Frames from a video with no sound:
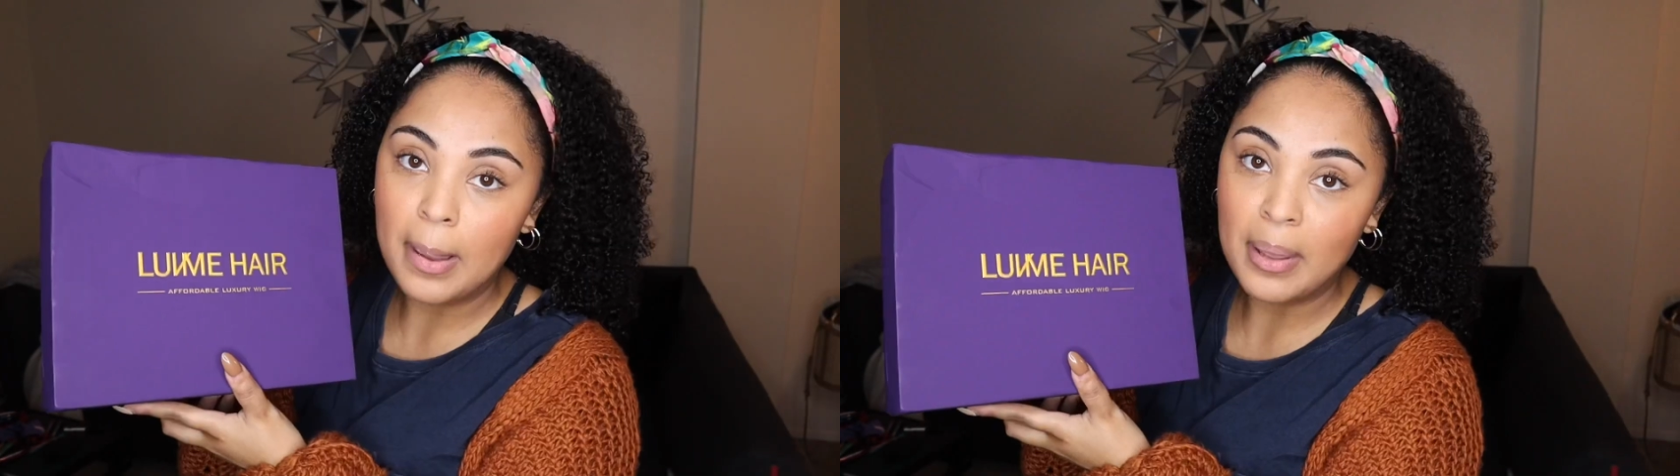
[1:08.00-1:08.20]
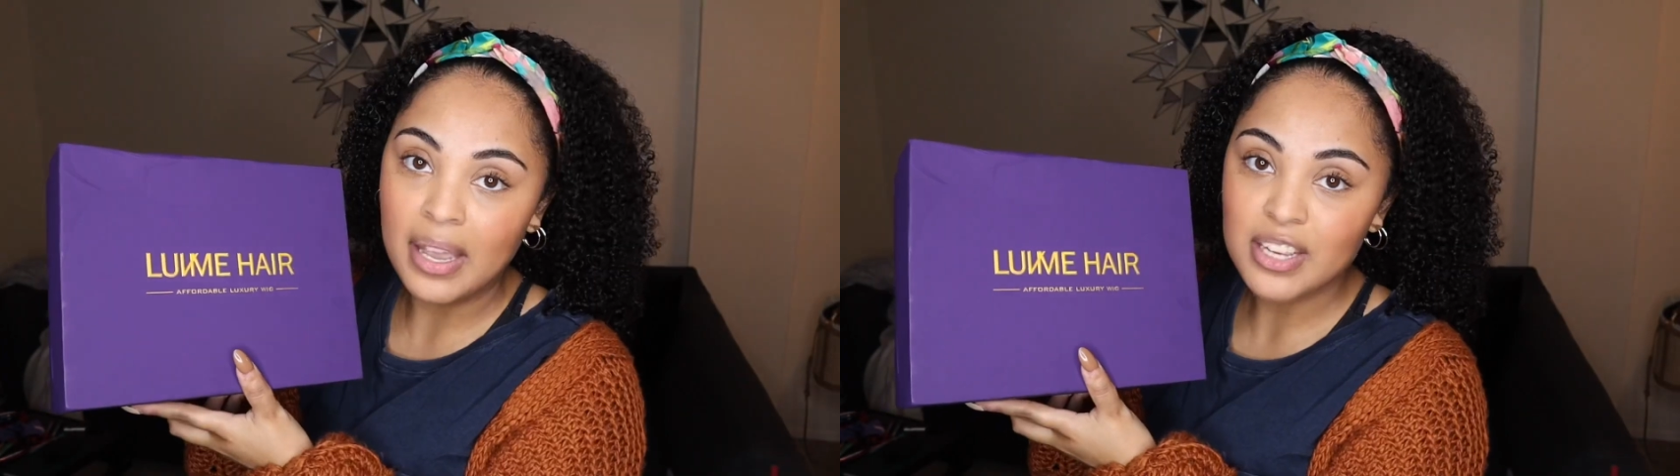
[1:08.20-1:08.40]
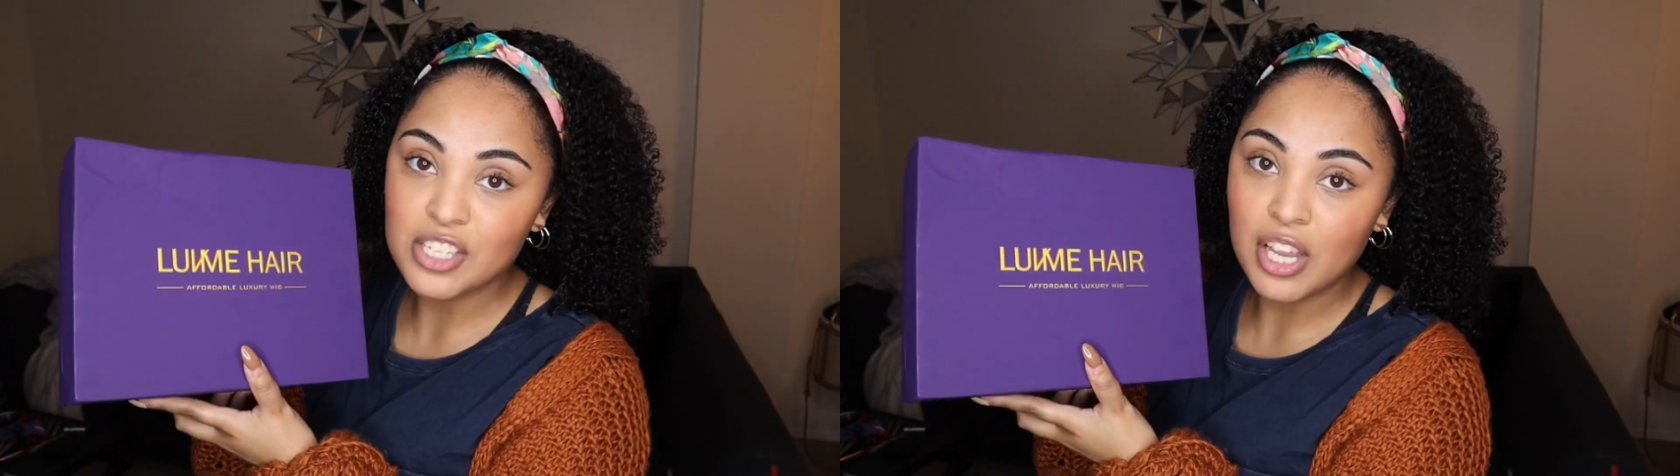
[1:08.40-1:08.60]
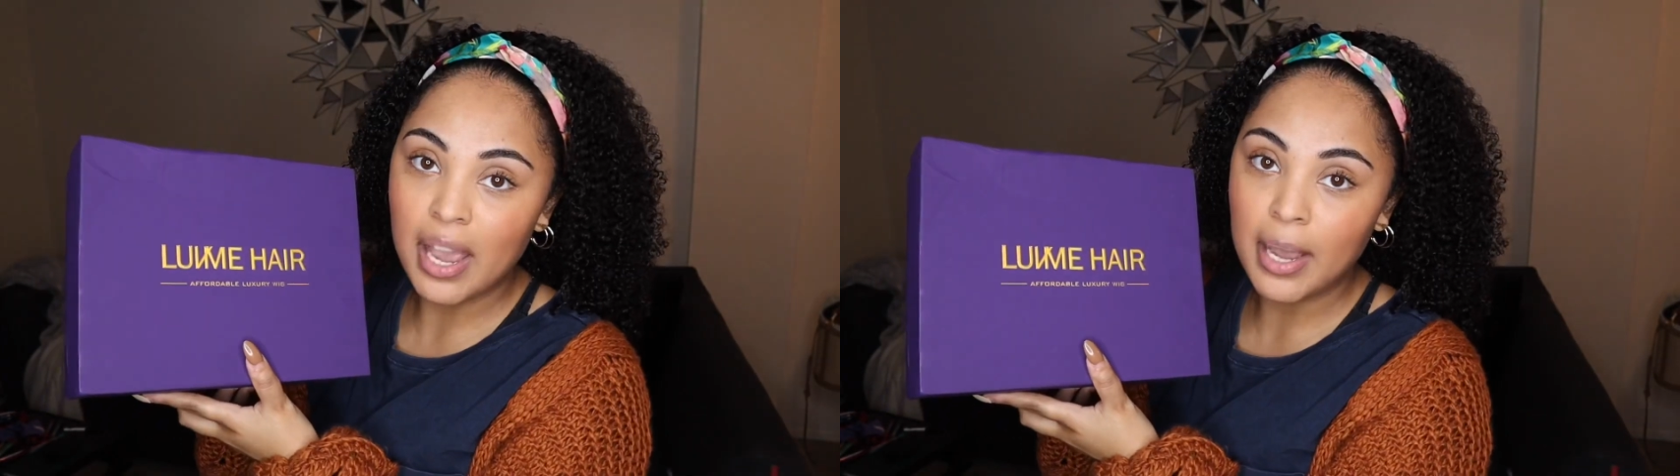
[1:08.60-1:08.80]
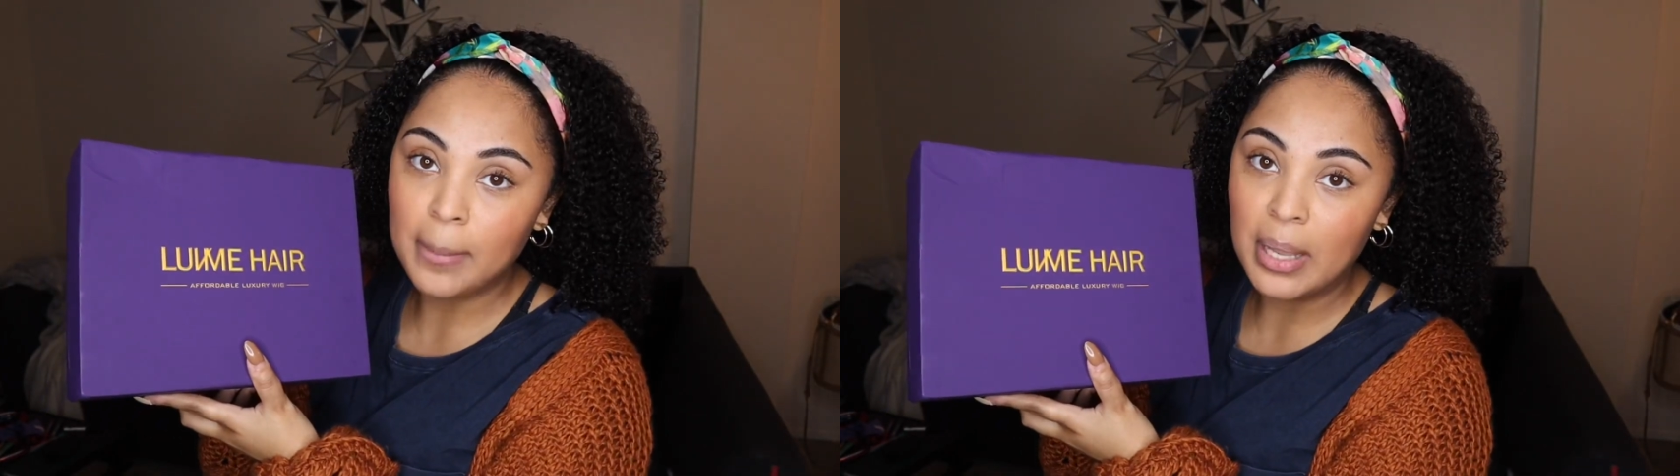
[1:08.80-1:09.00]
package
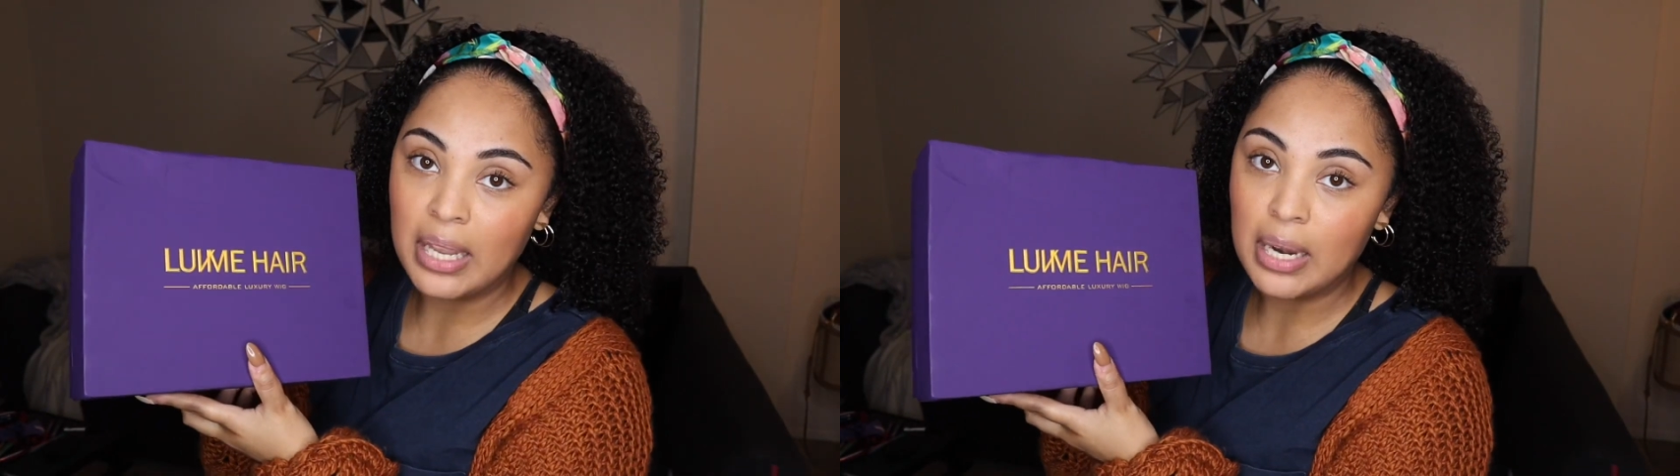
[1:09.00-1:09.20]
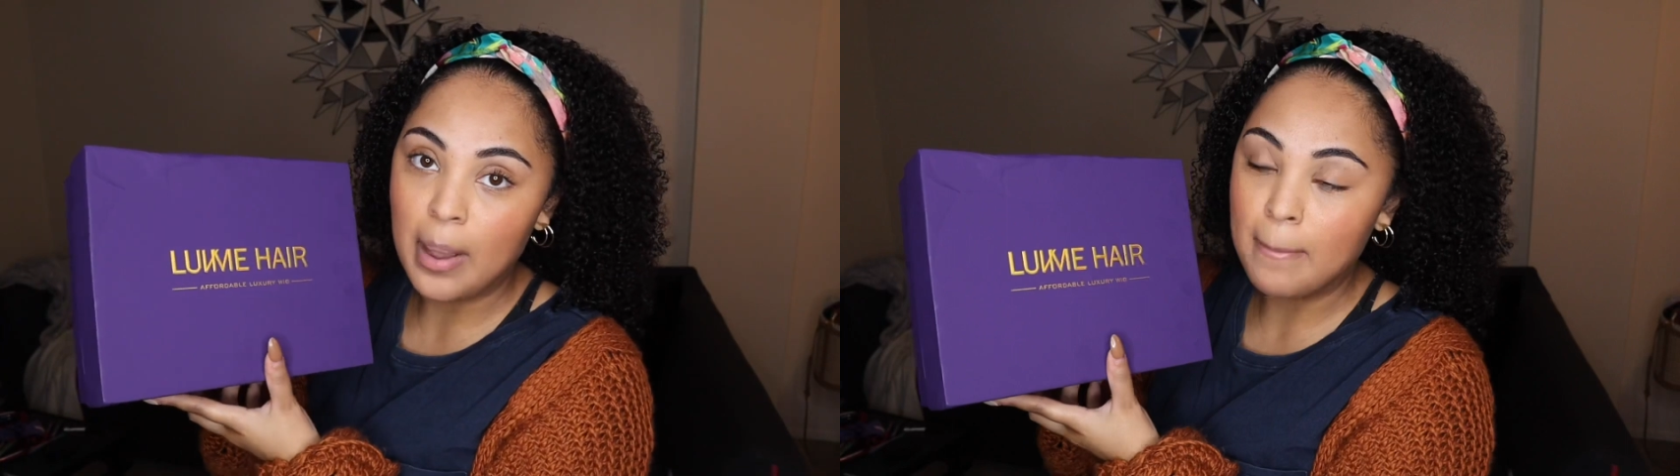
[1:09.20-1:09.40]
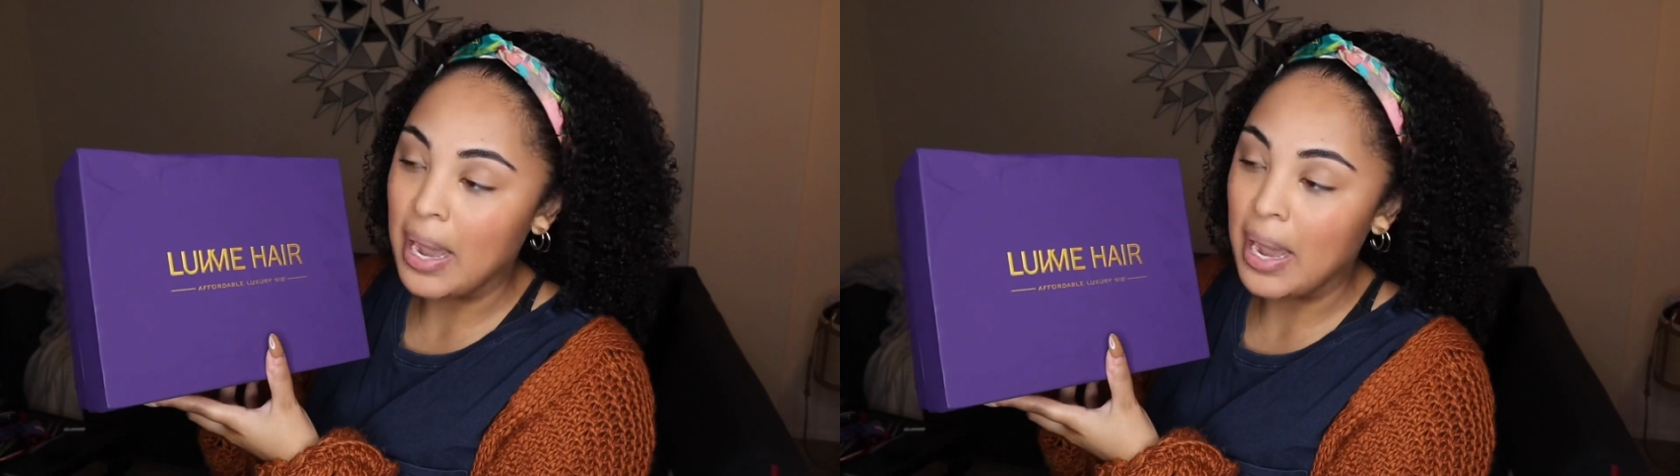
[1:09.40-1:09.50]
came in a